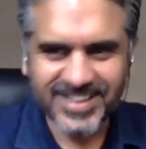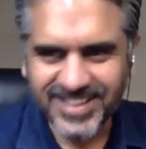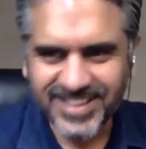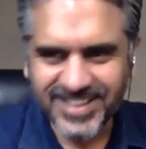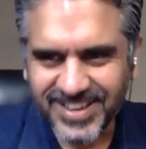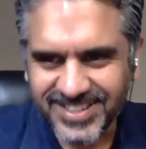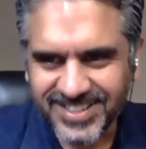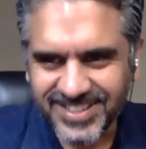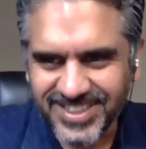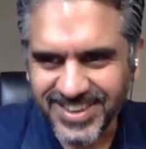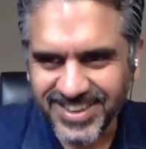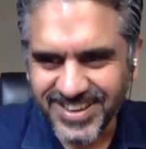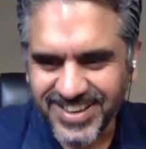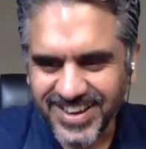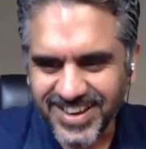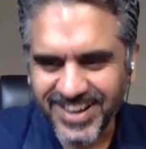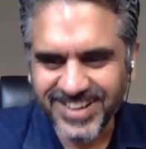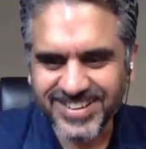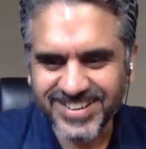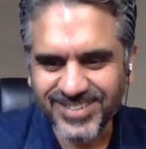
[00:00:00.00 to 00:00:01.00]
think
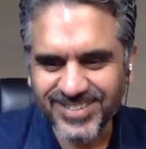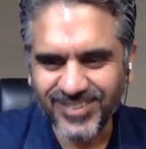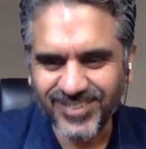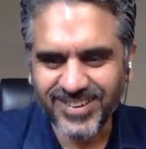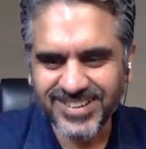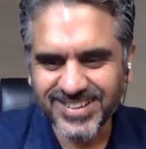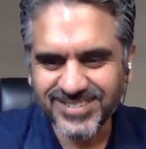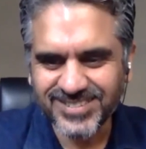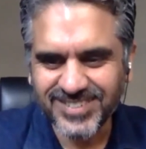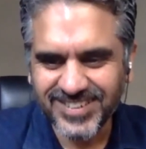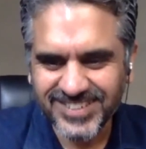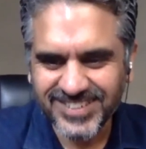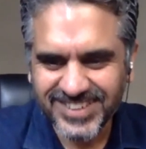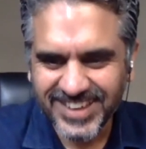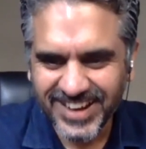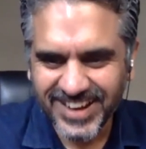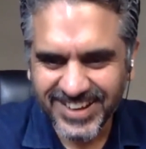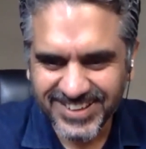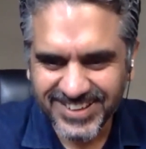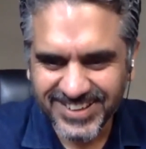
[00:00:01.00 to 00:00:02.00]
I talked about
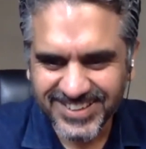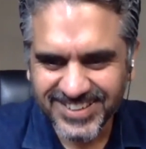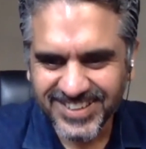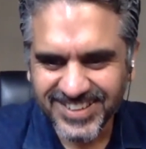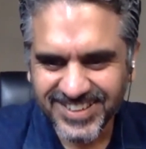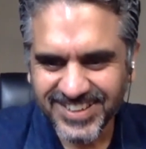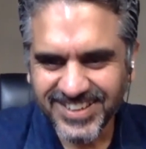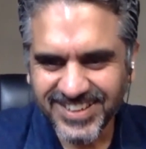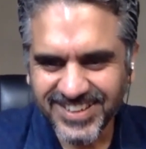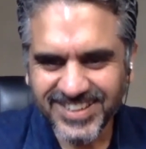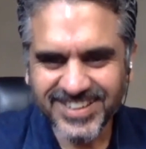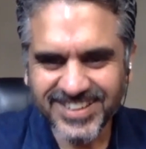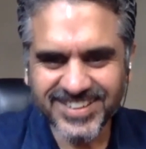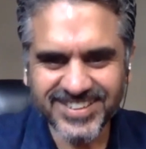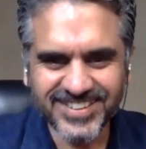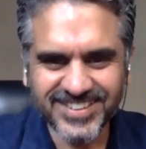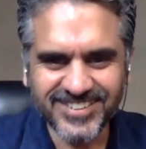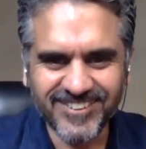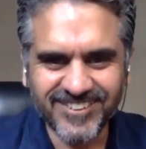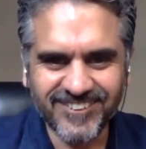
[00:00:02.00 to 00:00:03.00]
that,
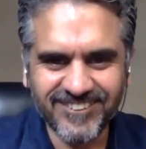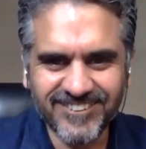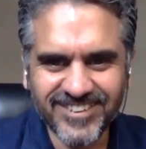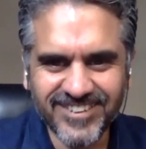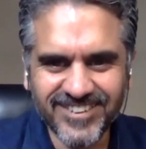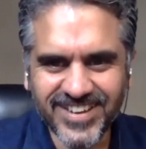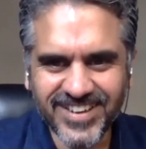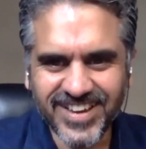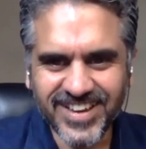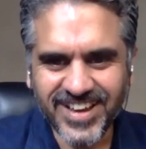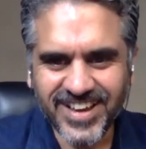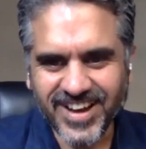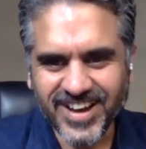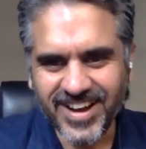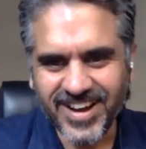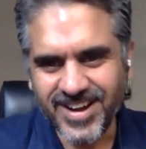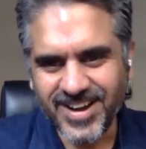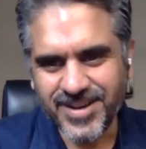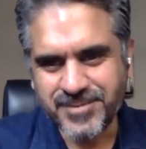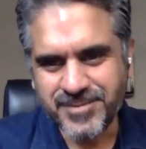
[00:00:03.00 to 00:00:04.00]
you know,
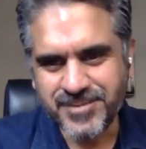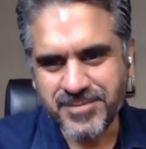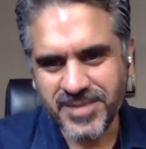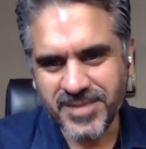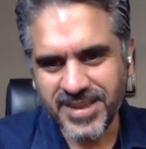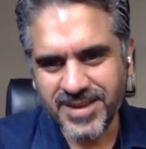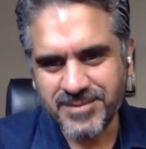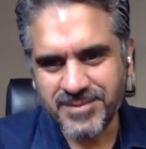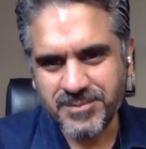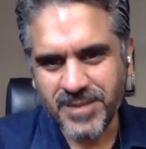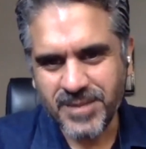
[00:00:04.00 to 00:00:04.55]
in